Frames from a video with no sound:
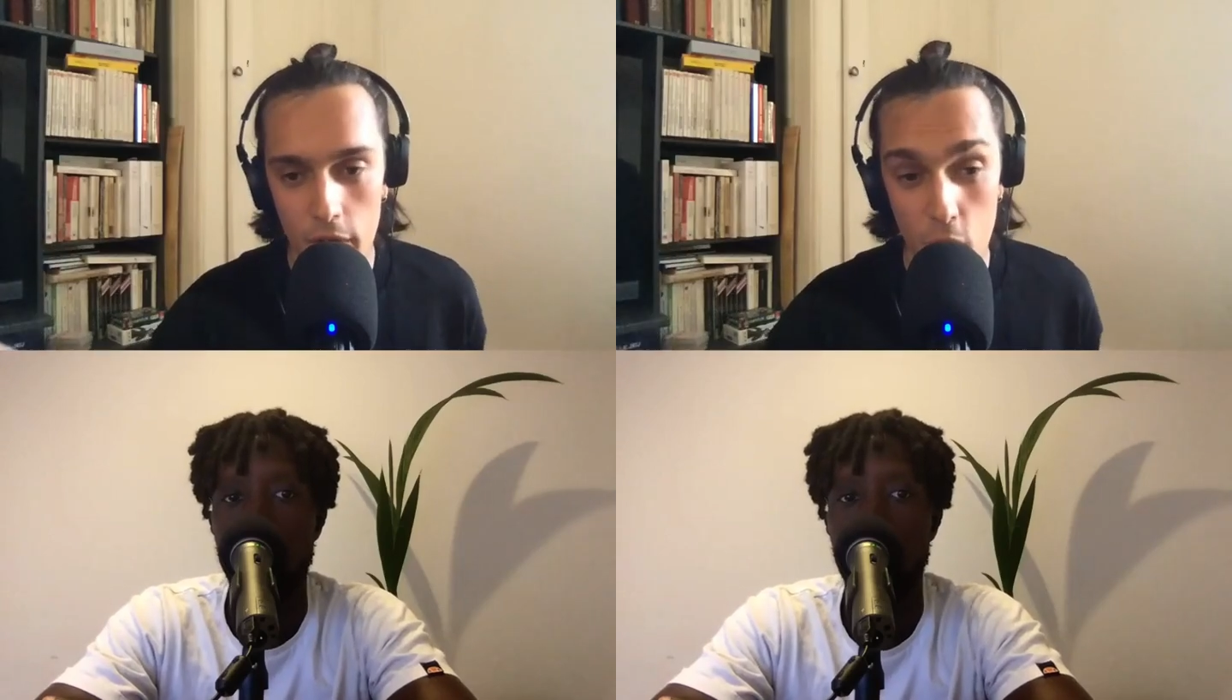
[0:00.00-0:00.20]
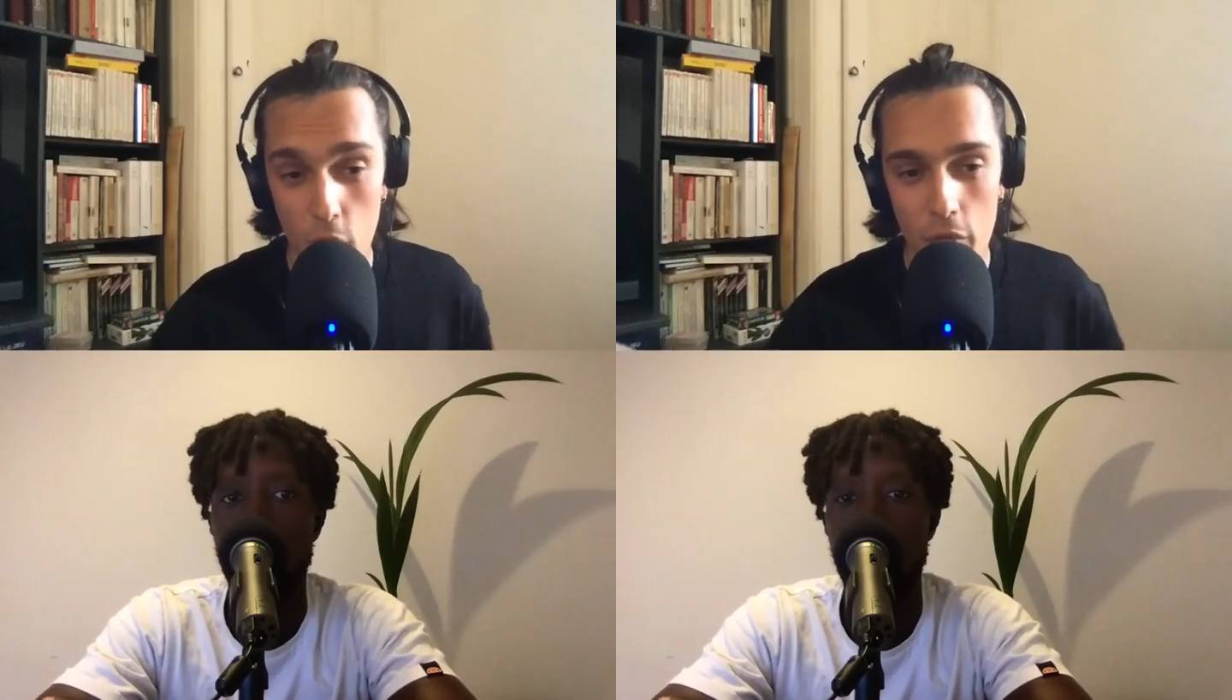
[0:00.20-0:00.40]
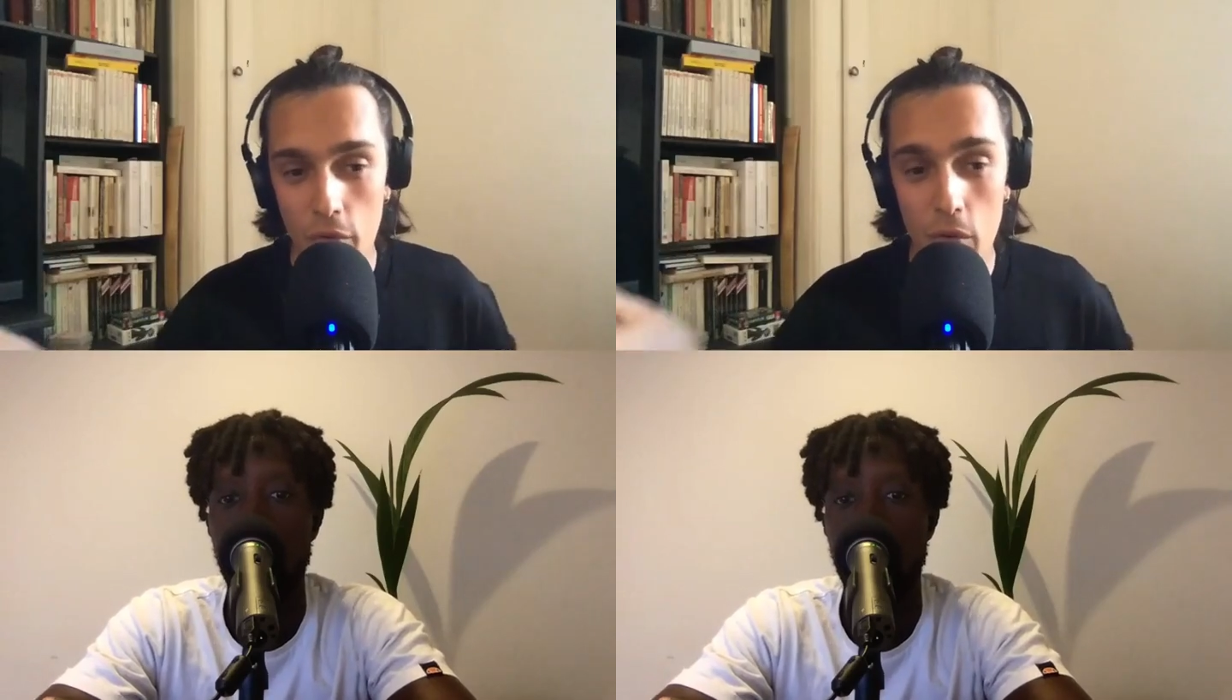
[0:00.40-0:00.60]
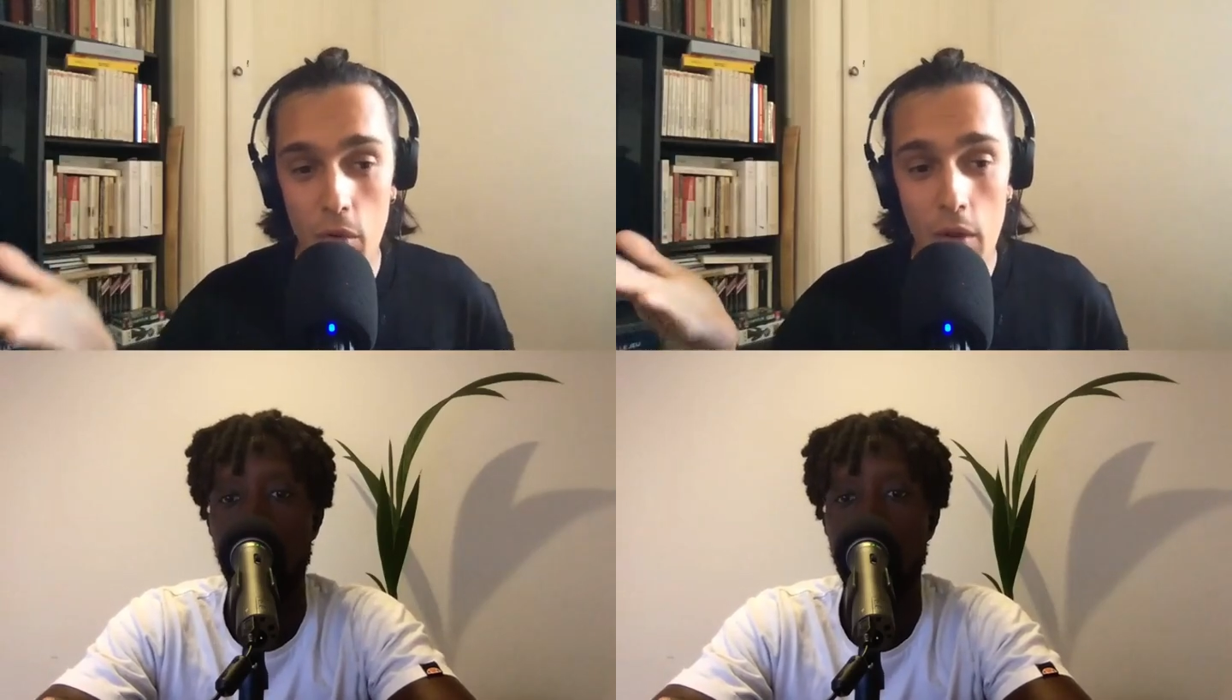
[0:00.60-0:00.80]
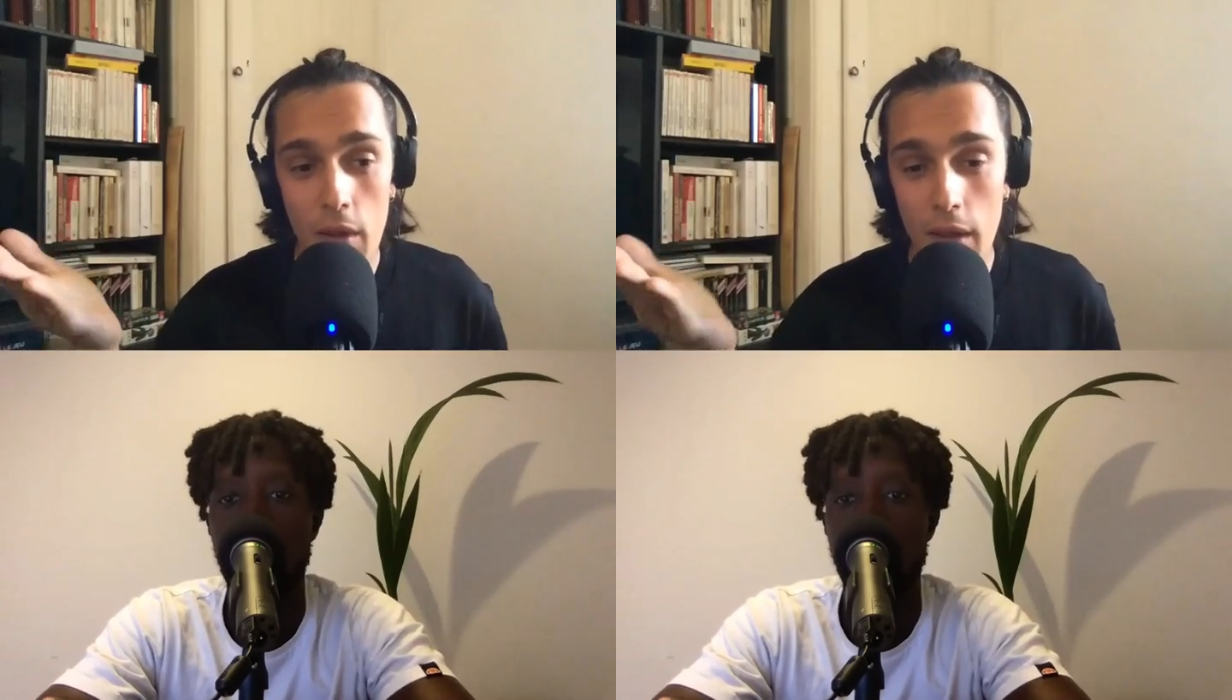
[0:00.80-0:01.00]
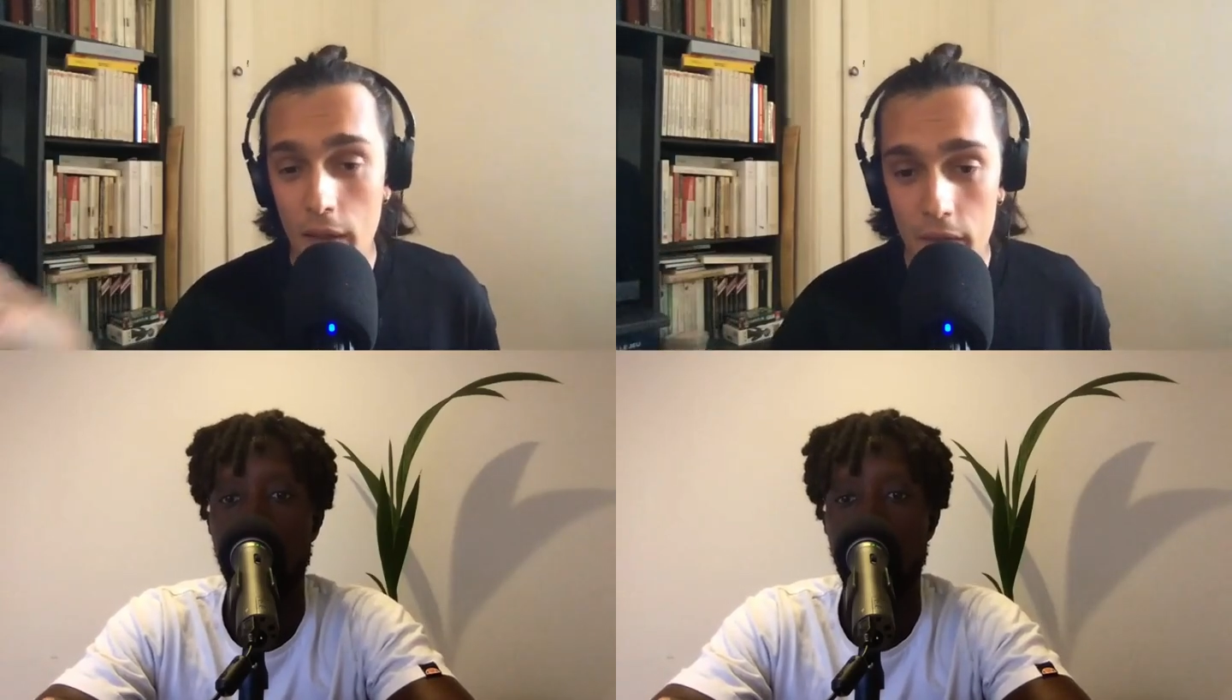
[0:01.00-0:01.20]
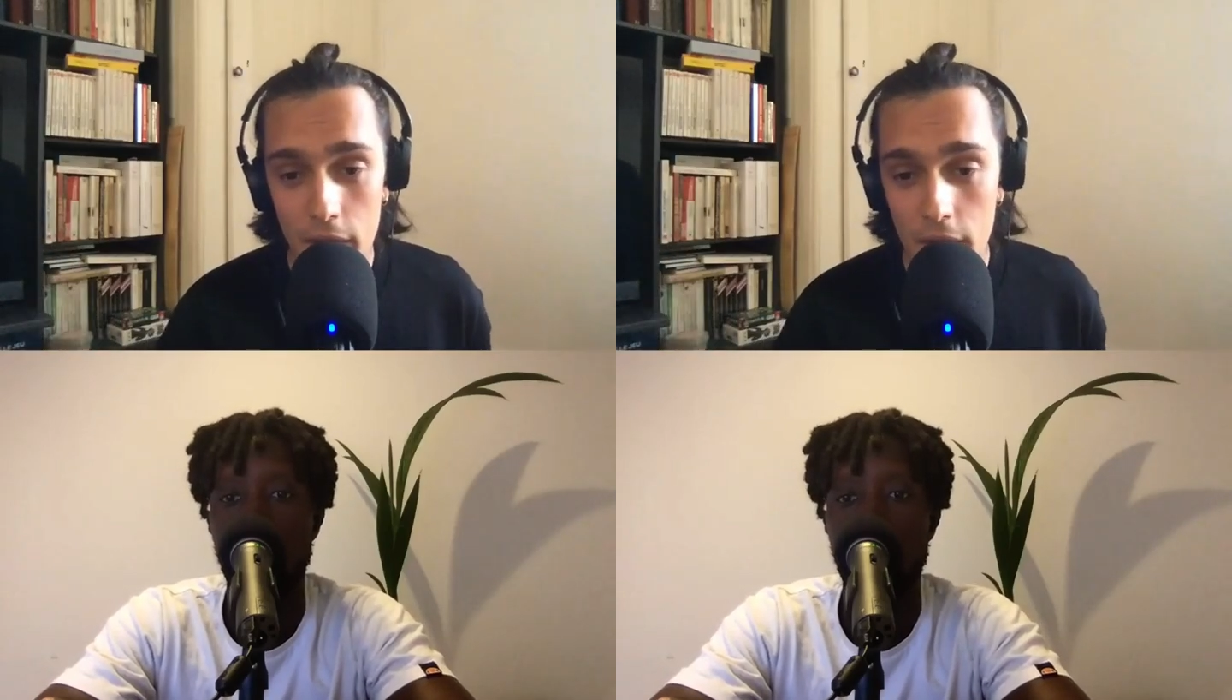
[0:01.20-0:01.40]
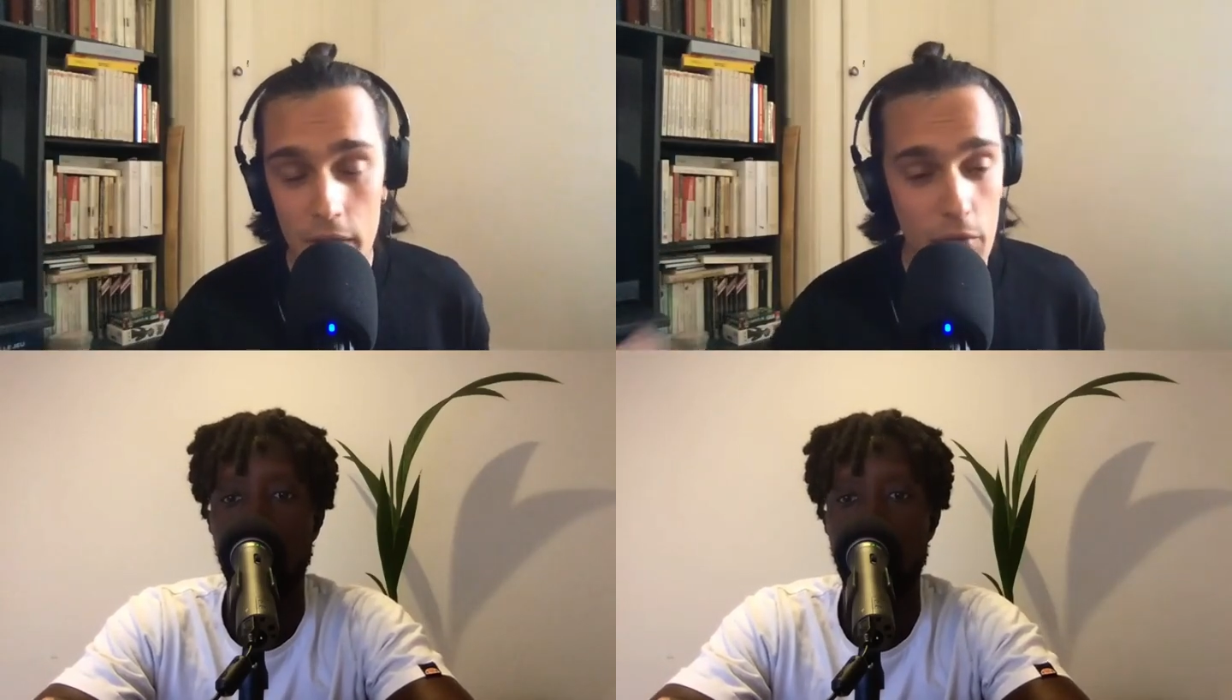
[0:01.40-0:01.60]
the workflow and needs.